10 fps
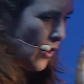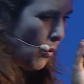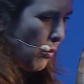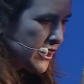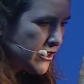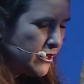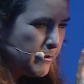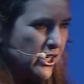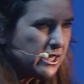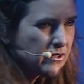what the
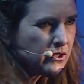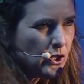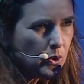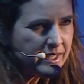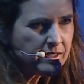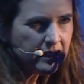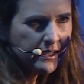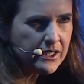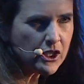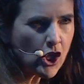person who is
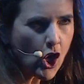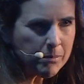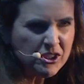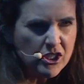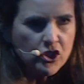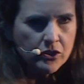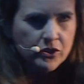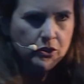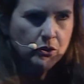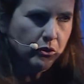in opposition
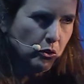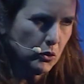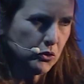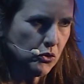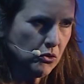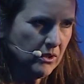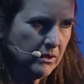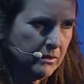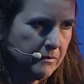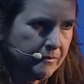to your thoughts,
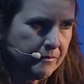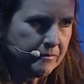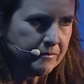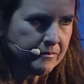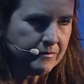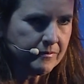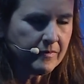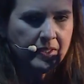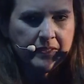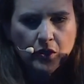
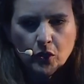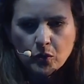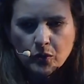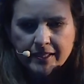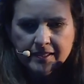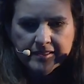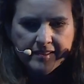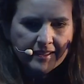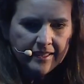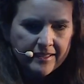who
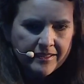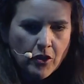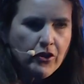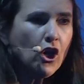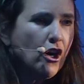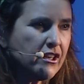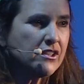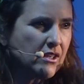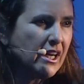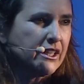is on the other
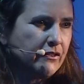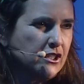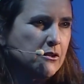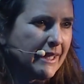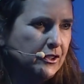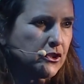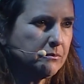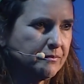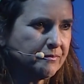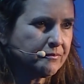side of the
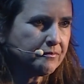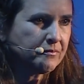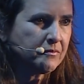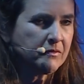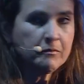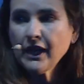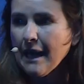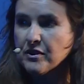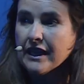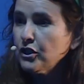spectrum,
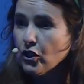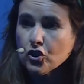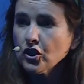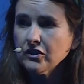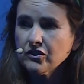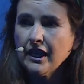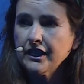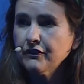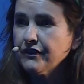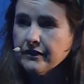perhaps ideological
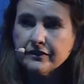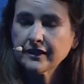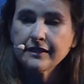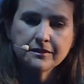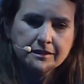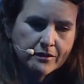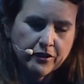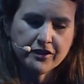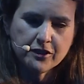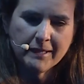side
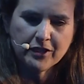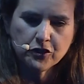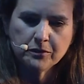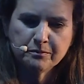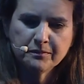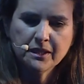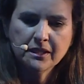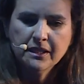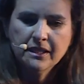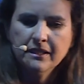of the spectrum,
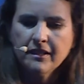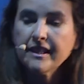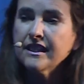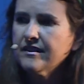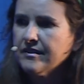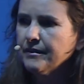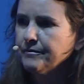thinks.